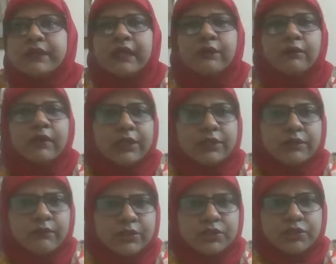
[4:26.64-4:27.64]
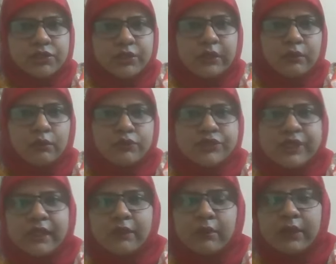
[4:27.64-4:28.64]
calculation, which includes
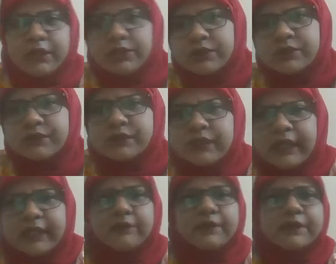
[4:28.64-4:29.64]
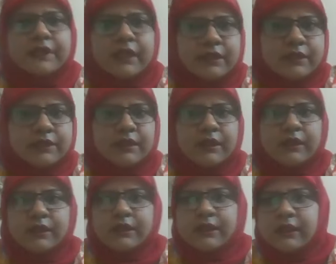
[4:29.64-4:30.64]
calculations like risk and
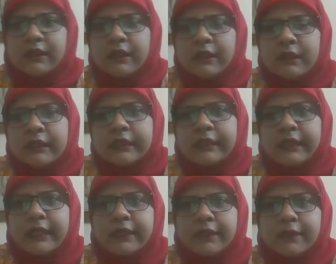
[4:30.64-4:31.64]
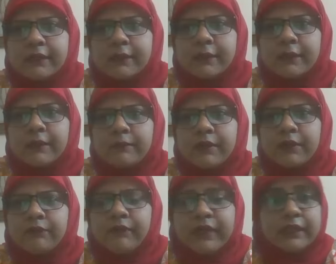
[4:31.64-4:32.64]
uncertainty, like
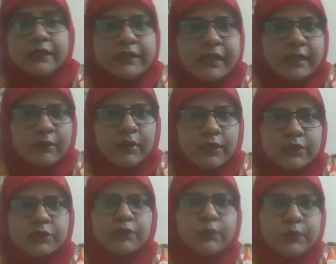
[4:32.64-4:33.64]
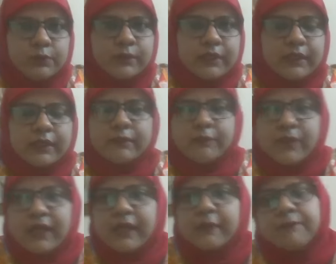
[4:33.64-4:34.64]
a variance calculation, which we did in
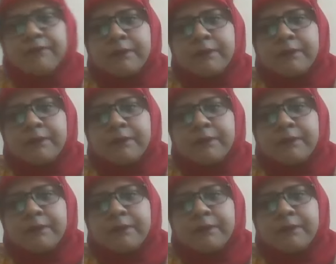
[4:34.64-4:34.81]
PM,